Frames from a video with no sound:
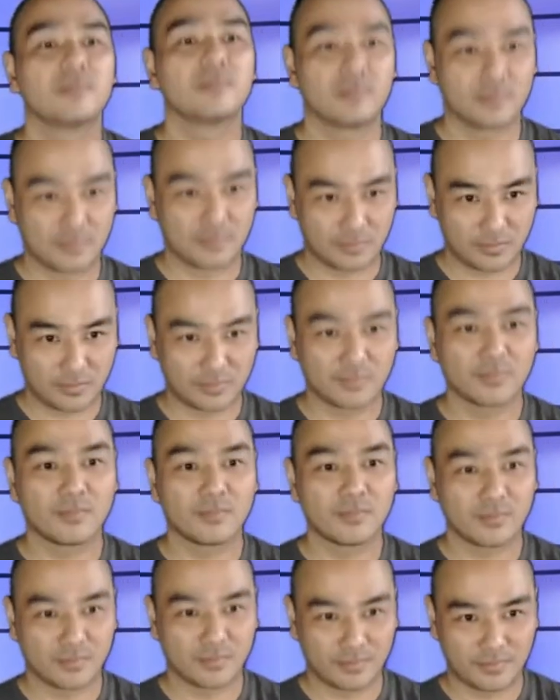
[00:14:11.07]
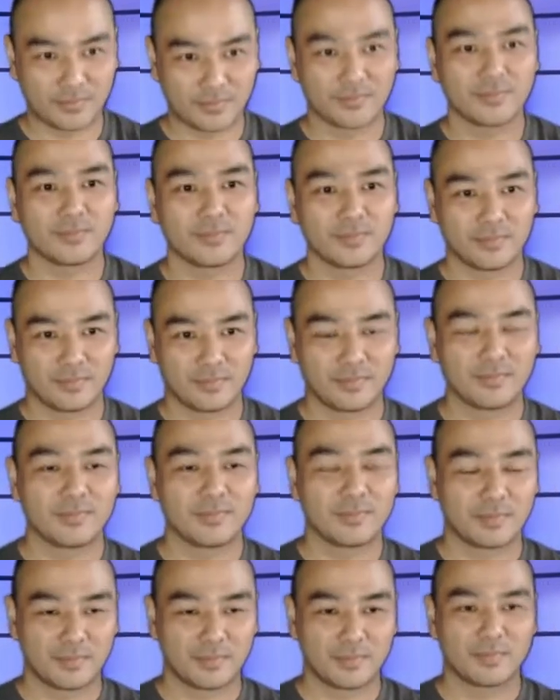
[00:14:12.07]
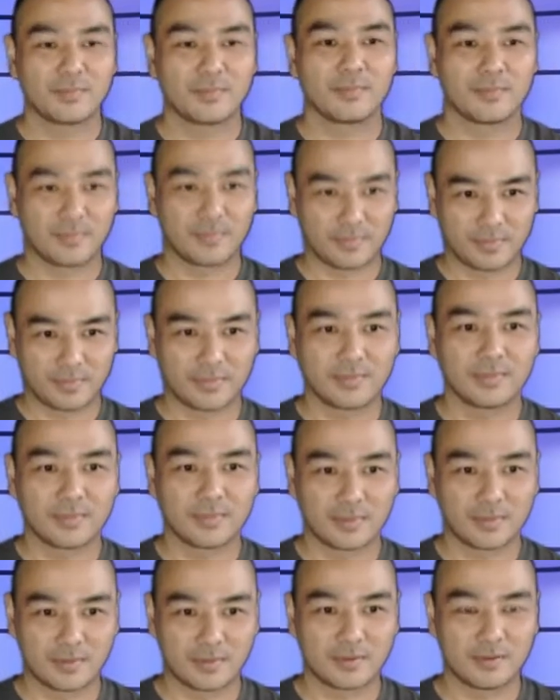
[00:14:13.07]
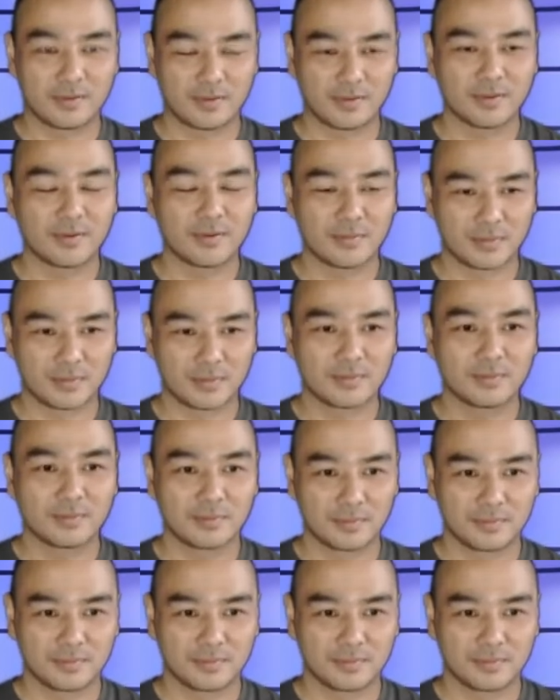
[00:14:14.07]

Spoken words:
(not speaking)